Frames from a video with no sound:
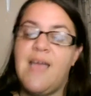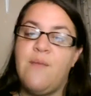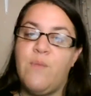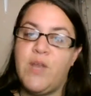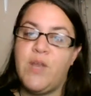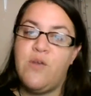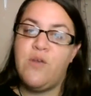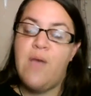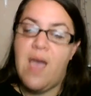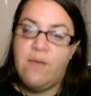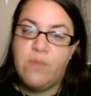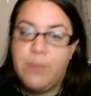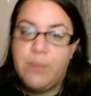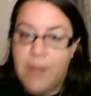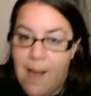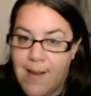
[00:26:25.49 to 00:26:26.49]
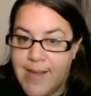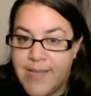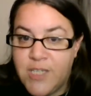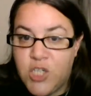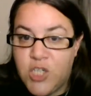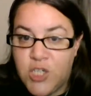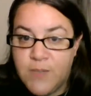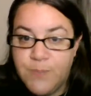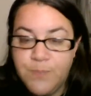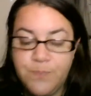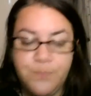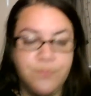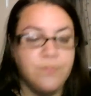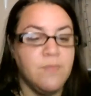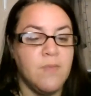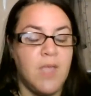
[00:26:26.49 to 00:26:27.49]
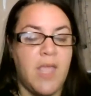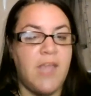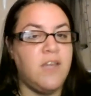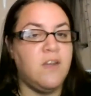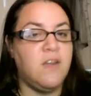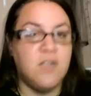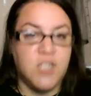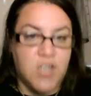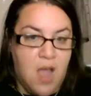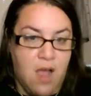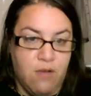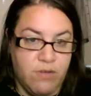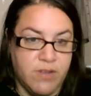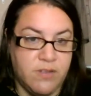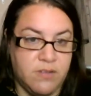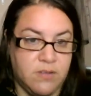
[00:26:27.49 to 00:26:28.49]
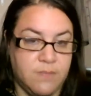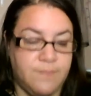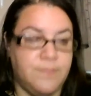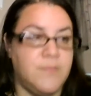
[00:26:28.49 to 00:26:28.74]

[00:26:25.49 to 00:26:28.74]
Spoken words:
And when you have a blockage in your chakras,